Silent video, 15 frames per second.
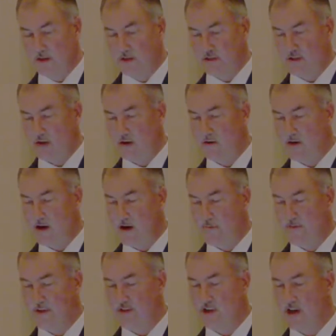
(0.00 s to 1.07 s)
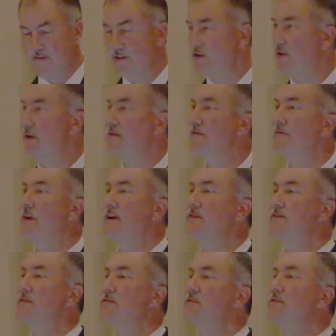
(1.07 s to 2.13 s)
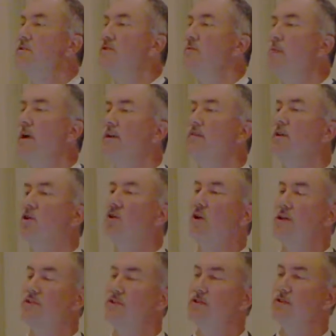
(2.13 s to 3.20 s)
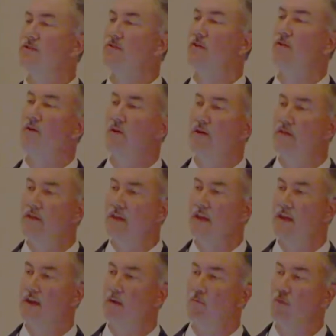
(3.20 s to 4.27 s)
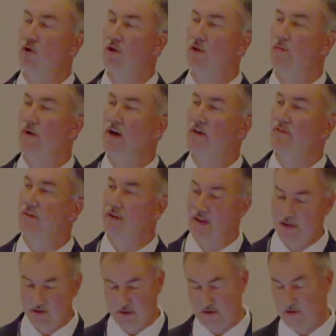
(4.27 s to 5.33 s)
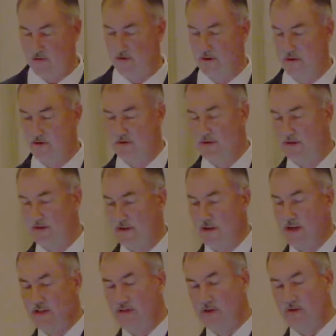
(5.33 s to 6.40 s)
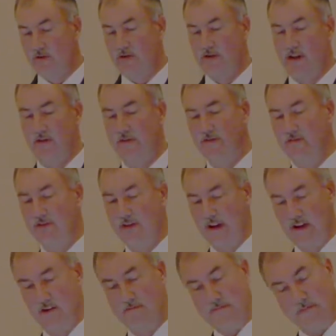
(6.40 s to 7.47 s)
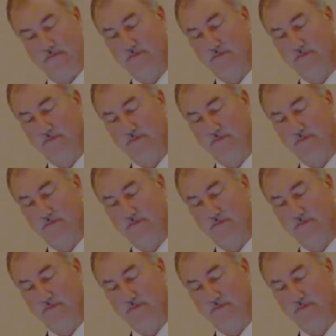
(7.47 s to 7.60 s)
So these offloading devices, despite the crutches or the rollabout, the knee scooters, or the knee scooters that we've seen,